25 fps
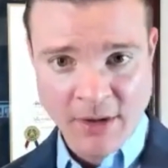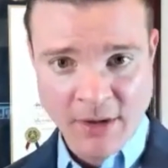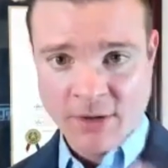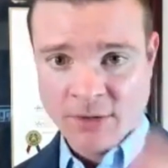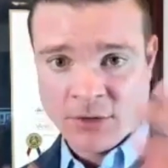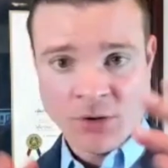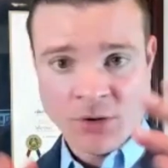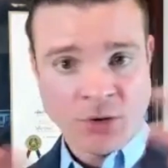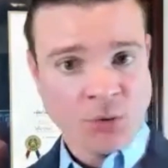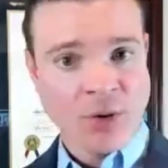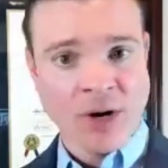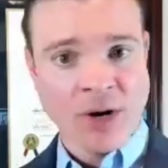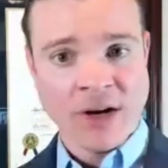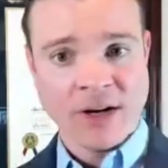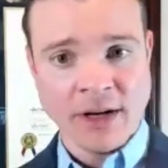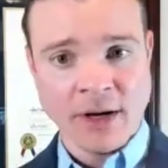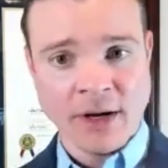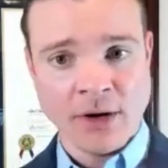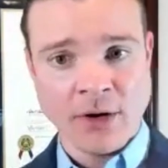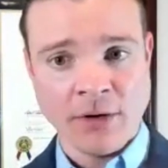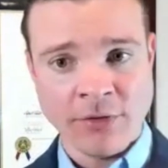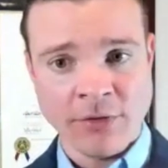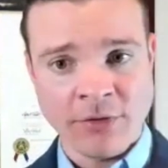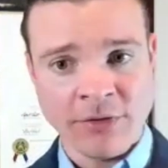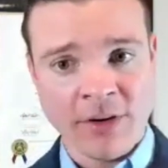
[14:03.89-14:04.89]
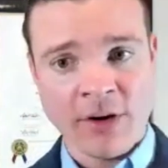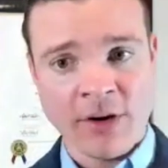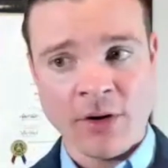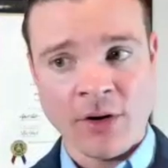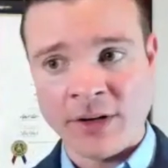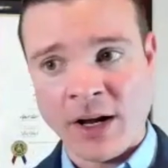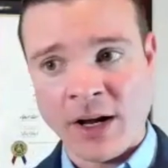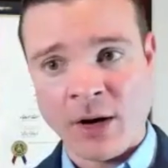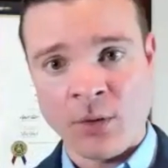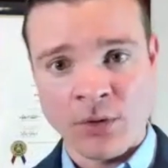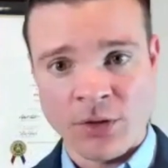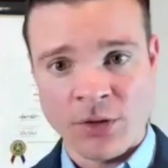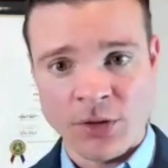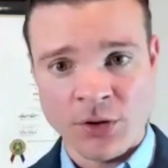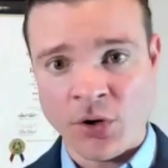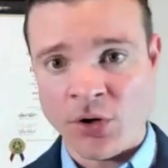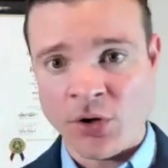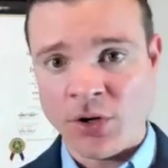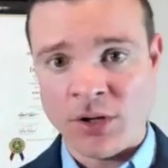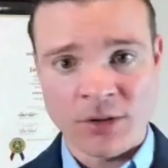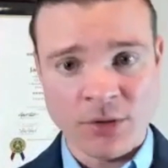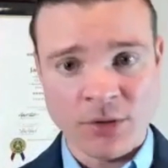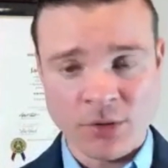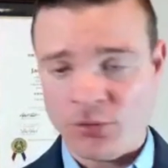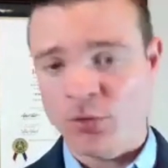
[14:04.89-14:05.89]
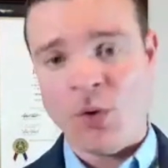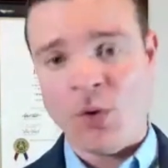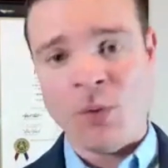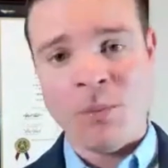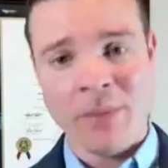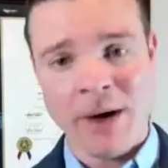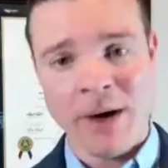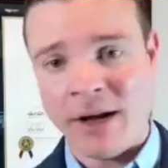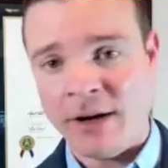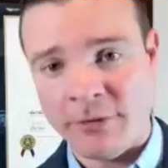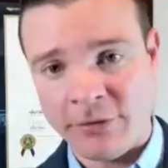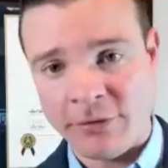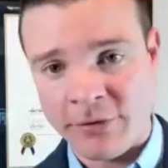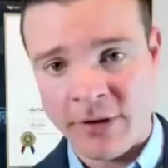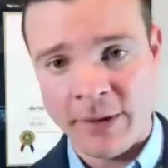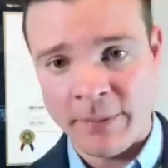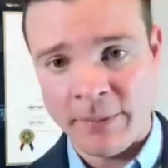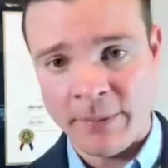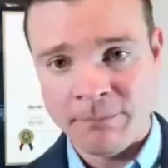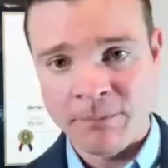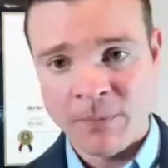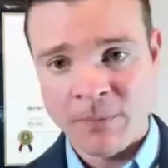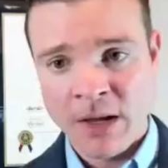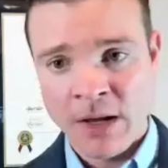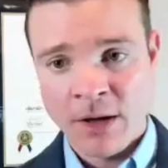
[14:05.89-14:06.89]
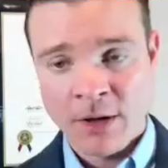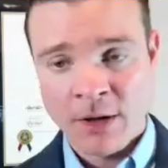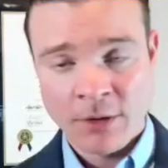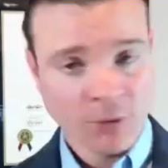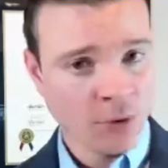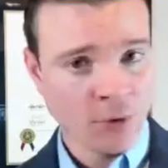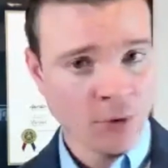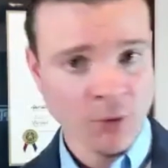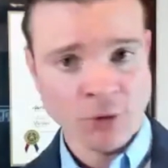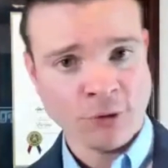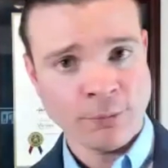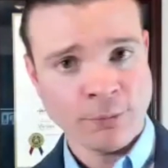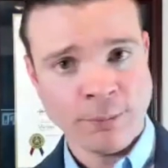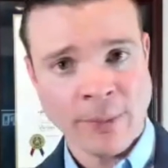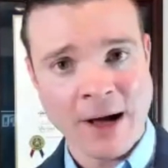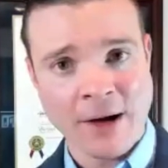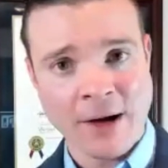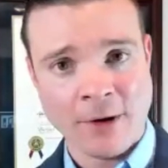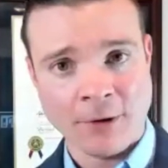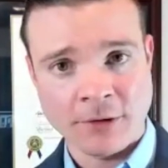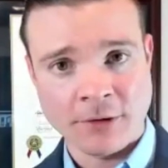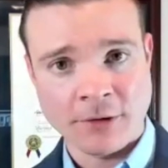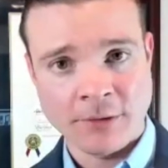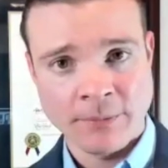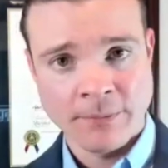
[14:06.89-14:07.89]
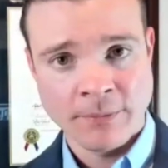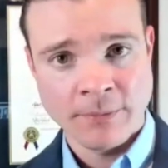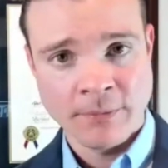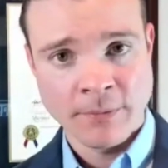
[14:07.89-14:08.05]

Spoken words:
So right now, if you file an I-130, there's no benefit to your spouse.